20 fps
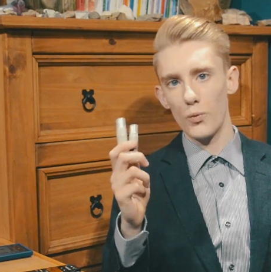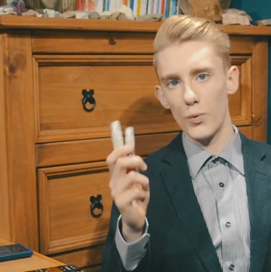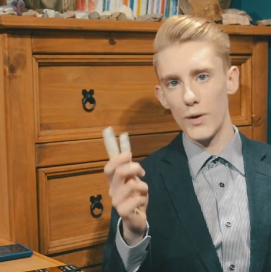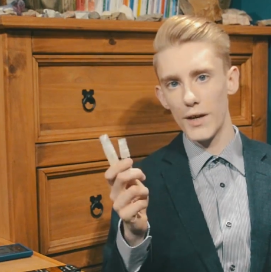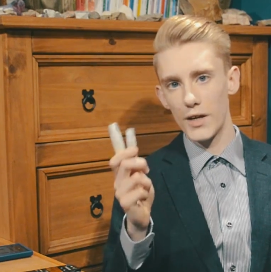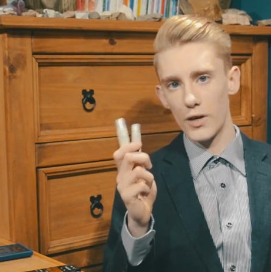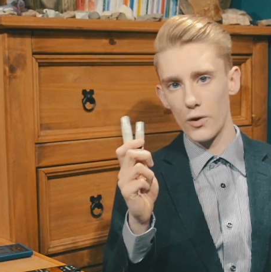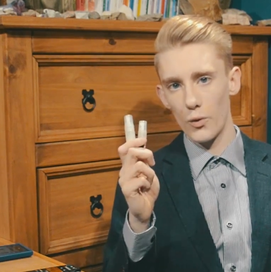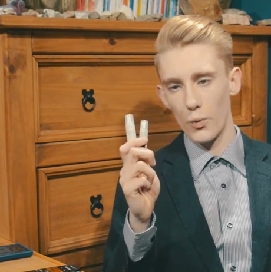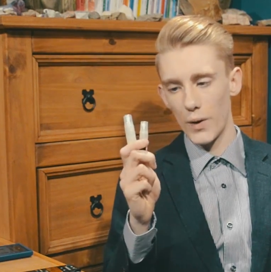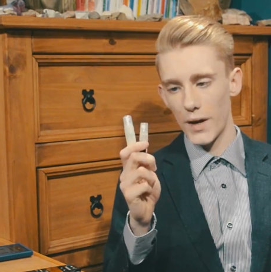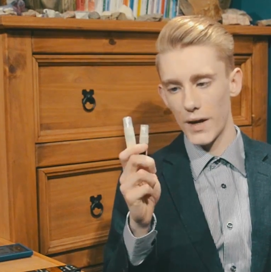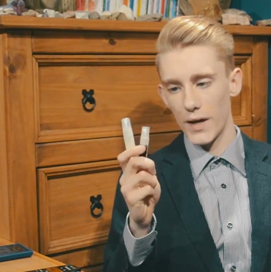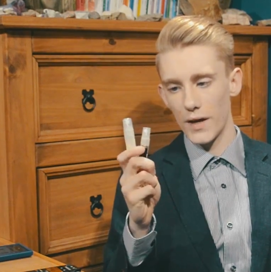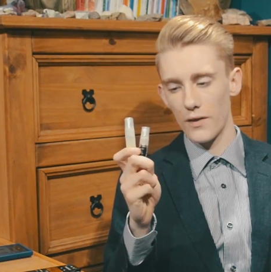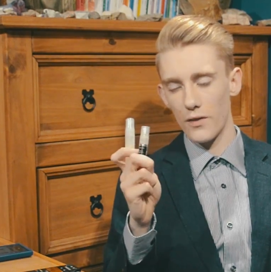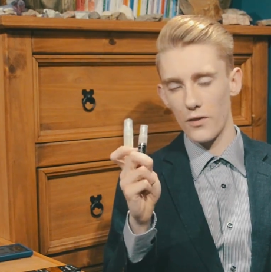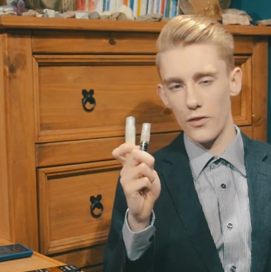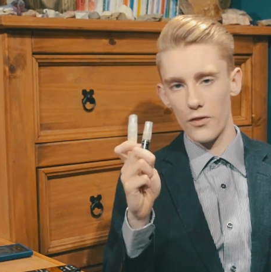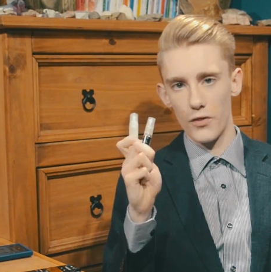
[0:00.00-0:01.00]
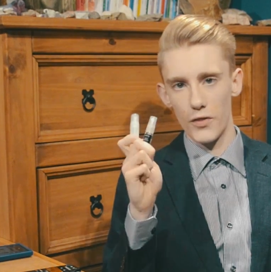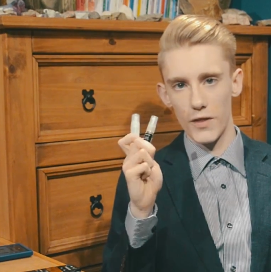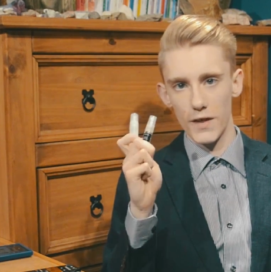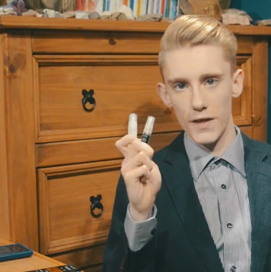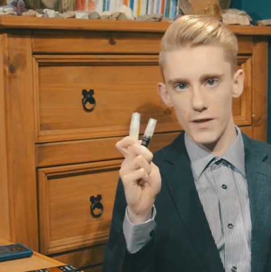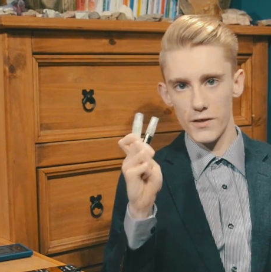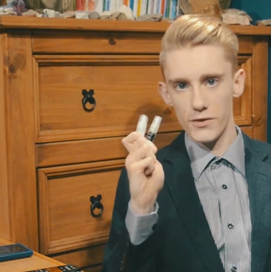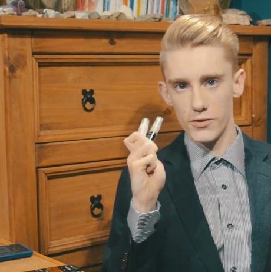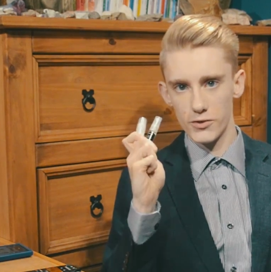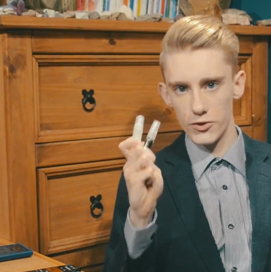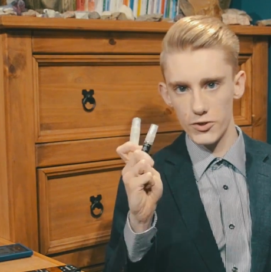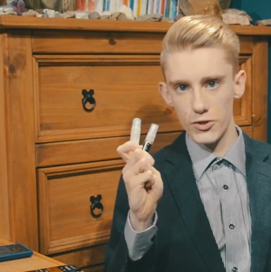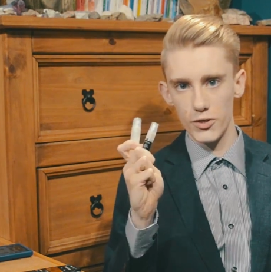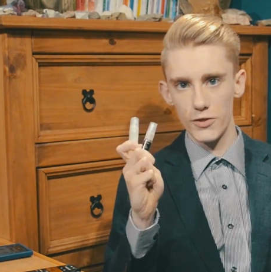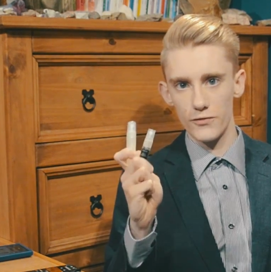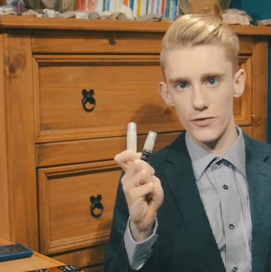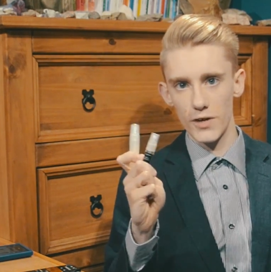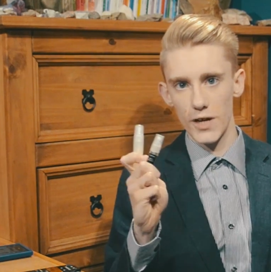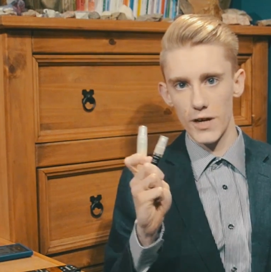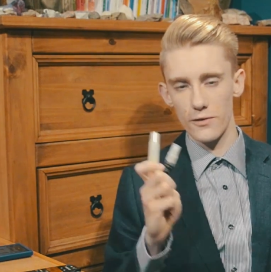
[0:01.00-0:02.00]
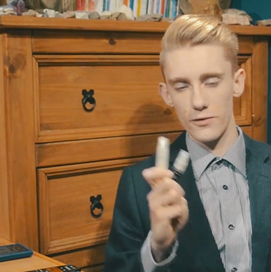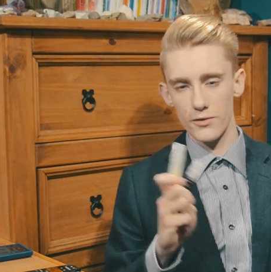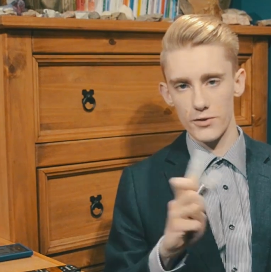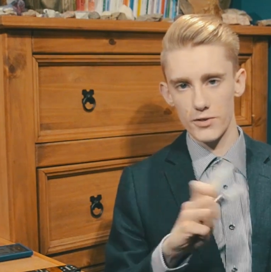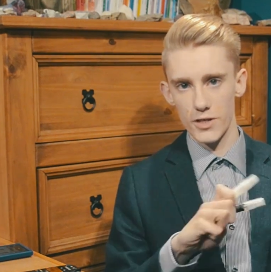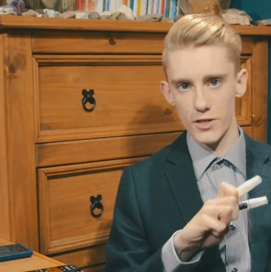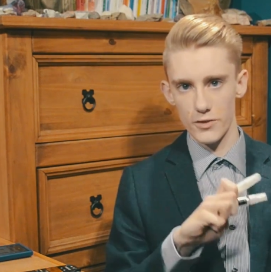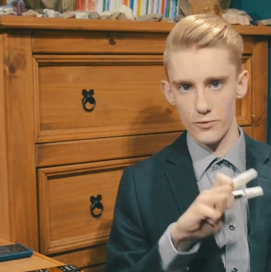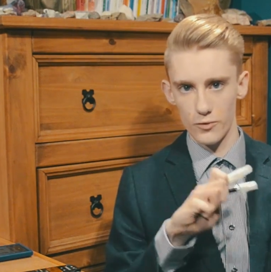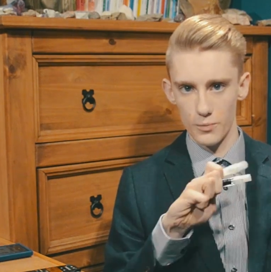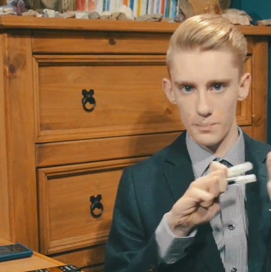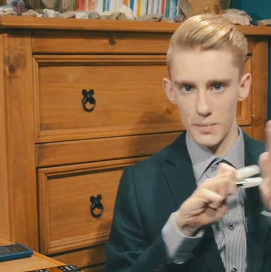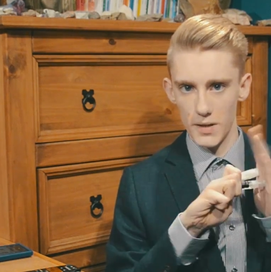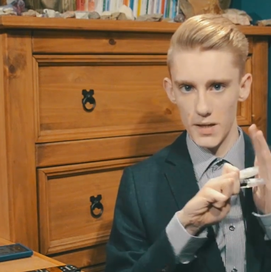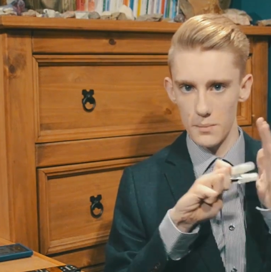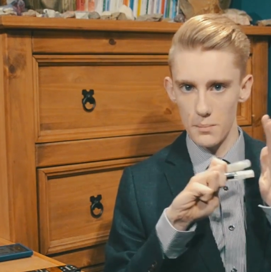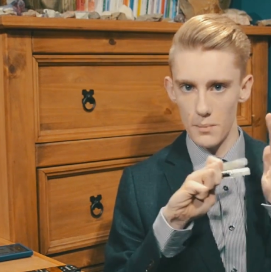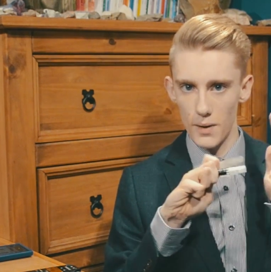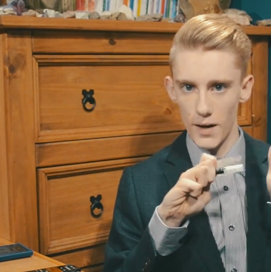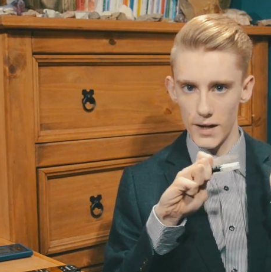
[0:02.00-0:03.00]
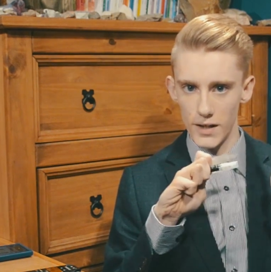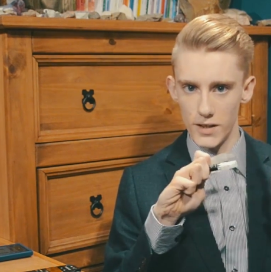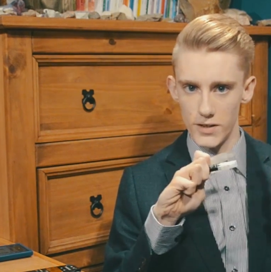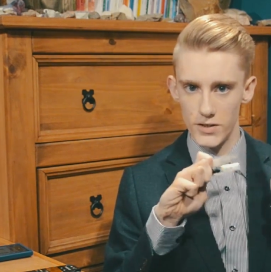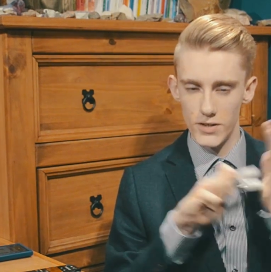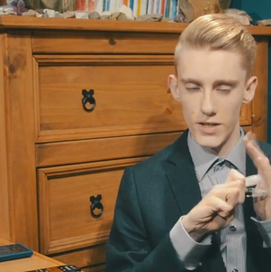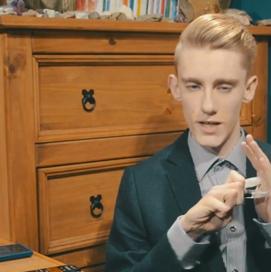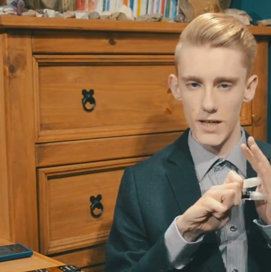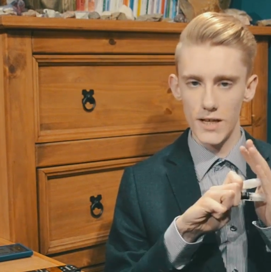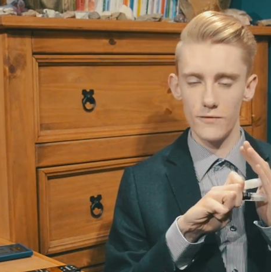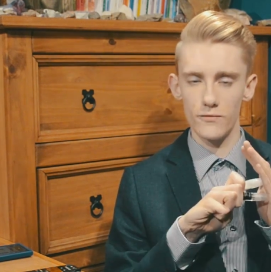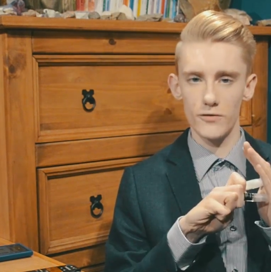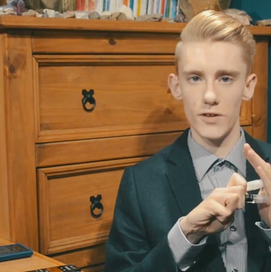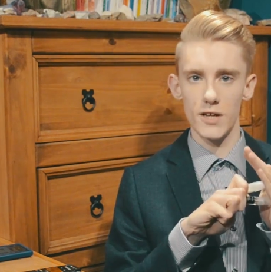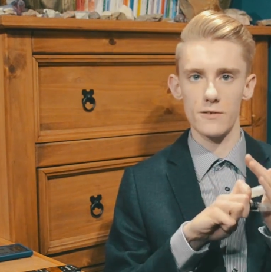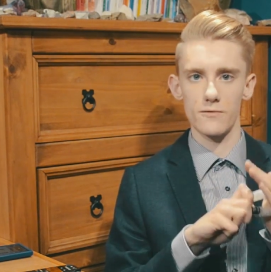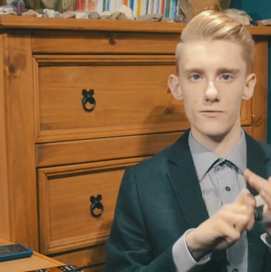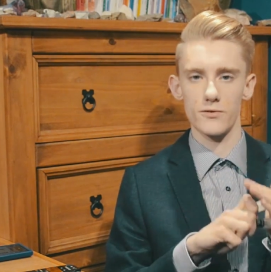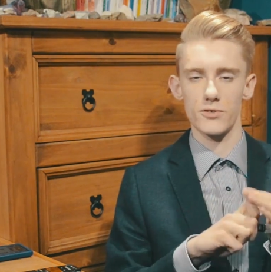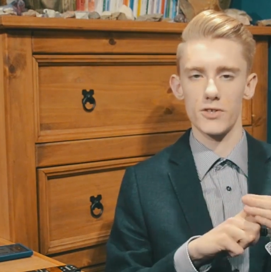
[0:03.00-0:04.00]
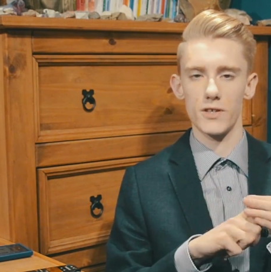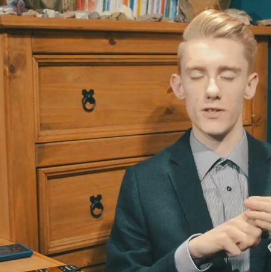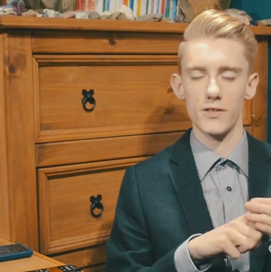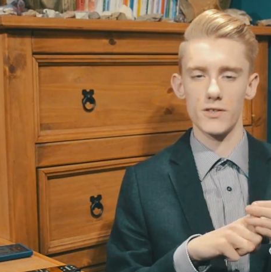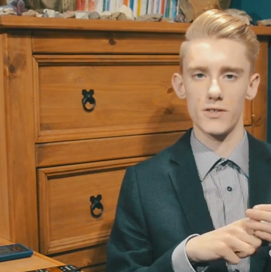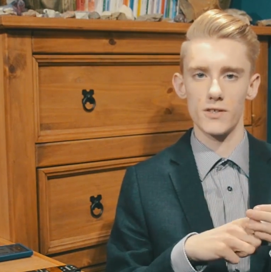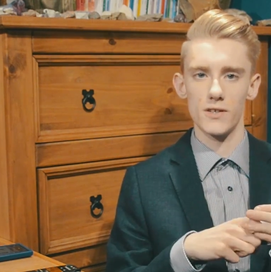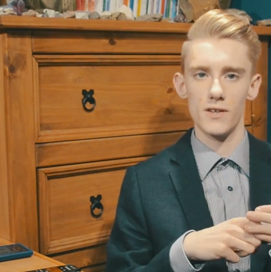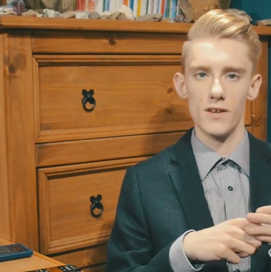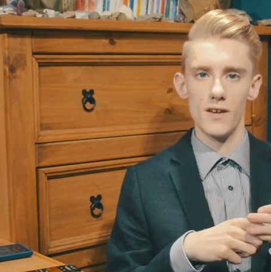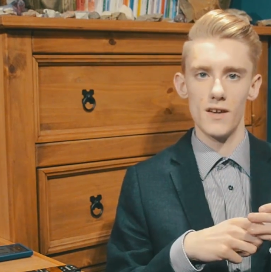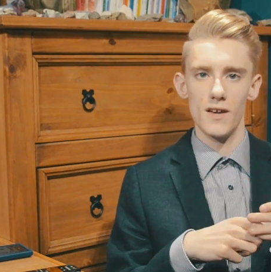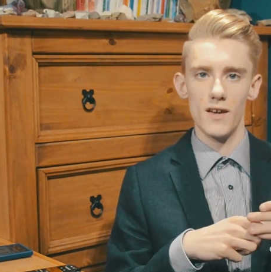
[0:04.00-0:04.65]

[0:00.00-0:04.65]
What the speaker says: week away, these 2 fragrances will be my day fragrances,